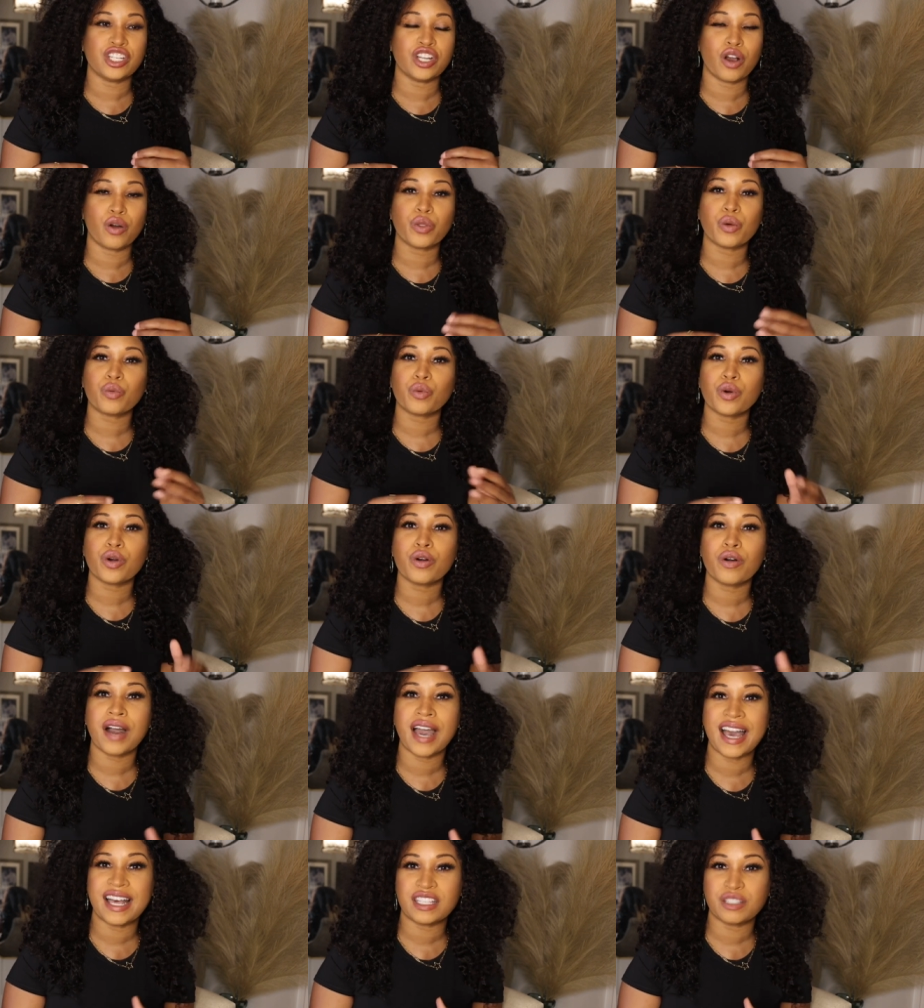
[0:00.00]
you know, the
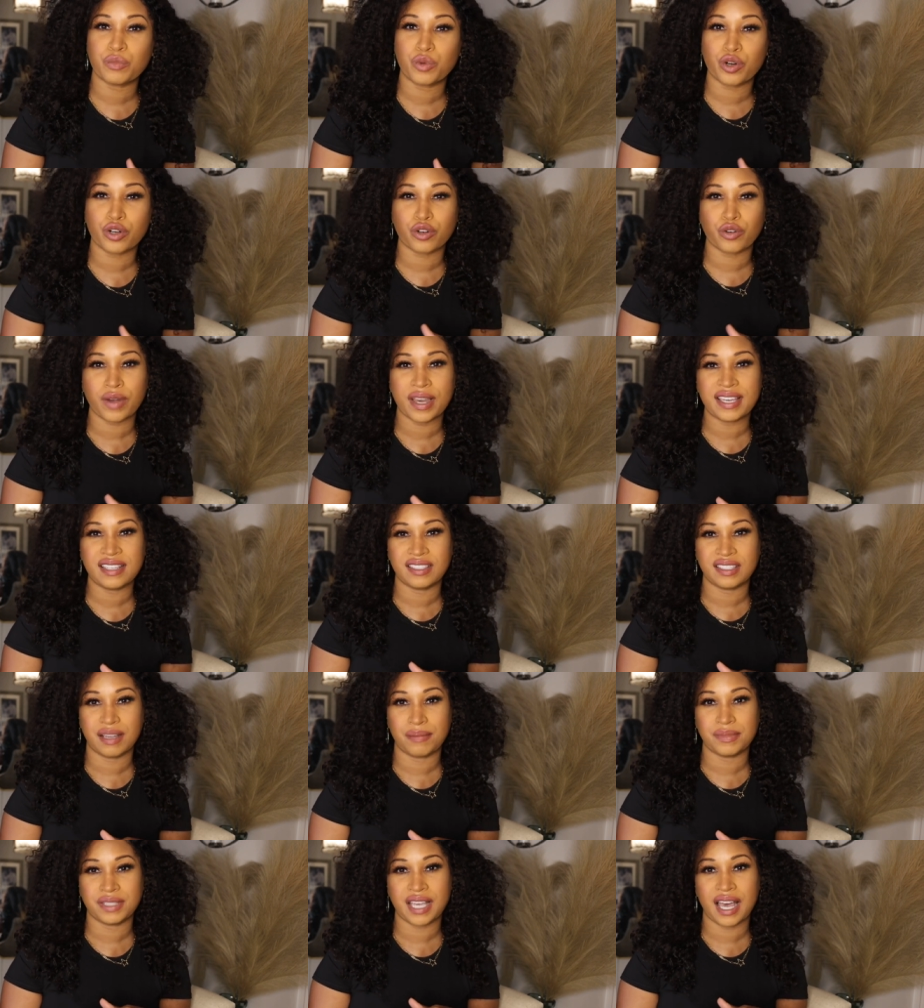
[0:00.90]
world has more
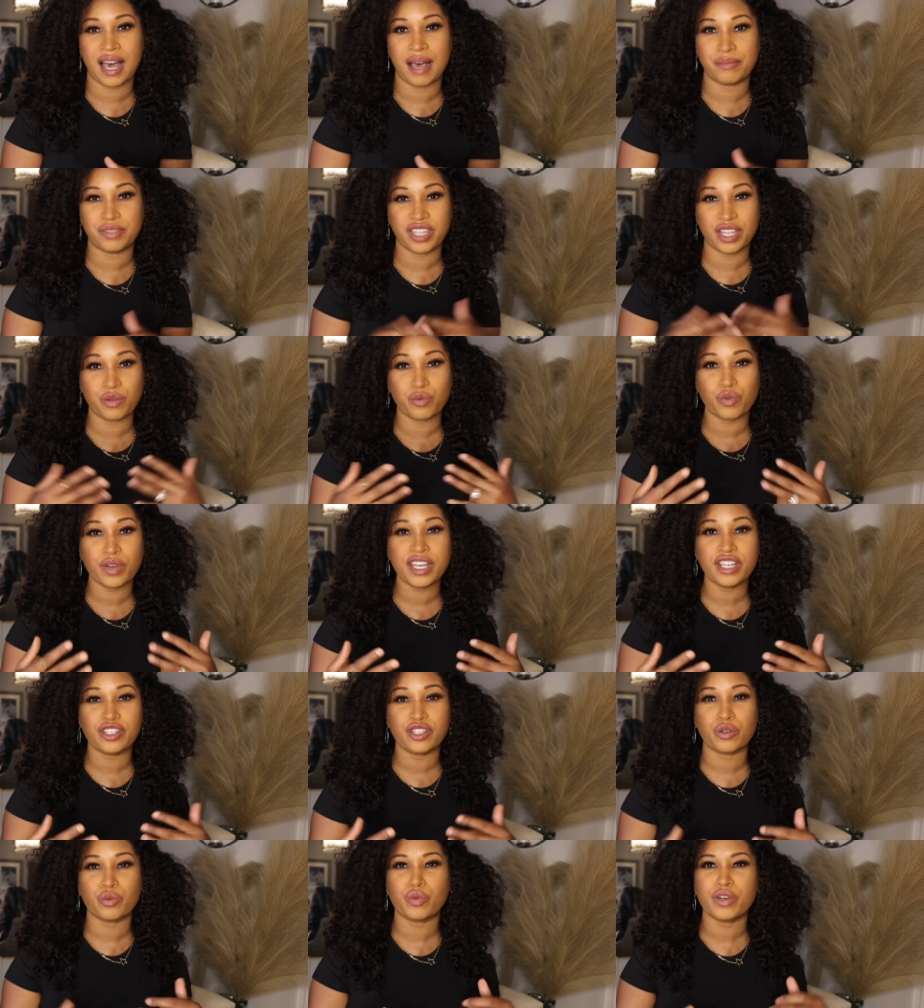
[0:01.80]
grace sometimes than
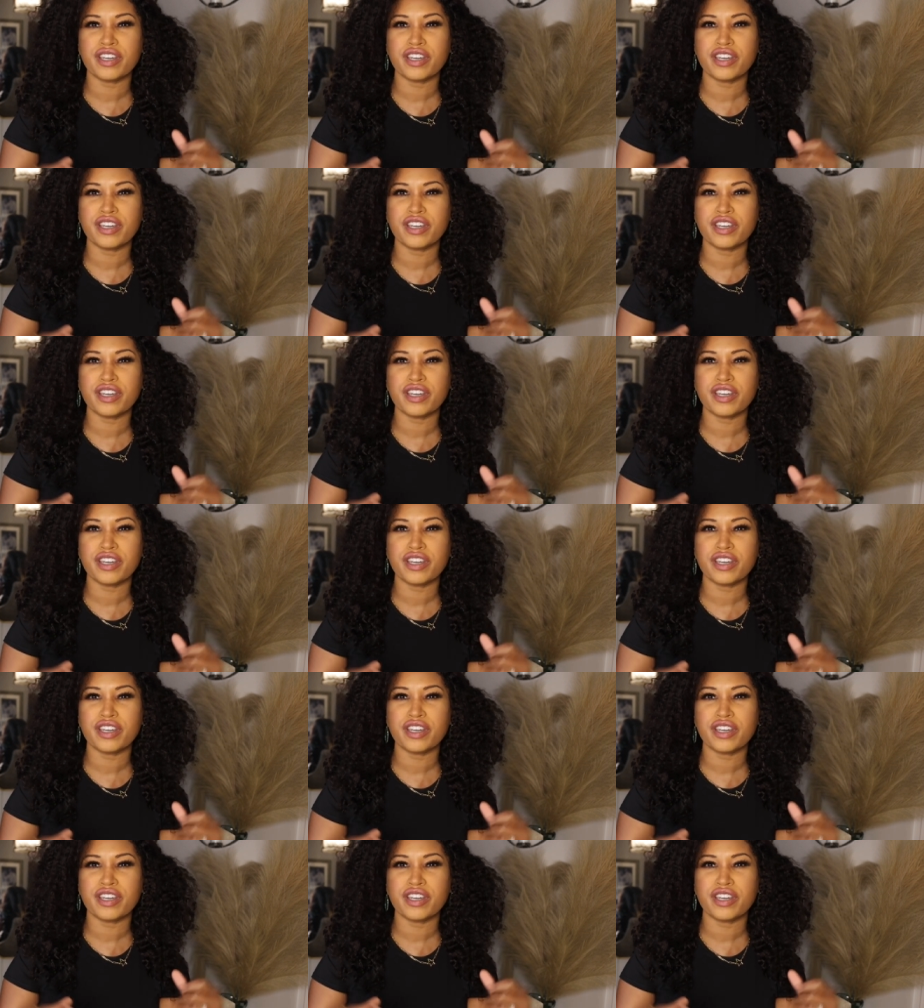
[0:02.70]
we do.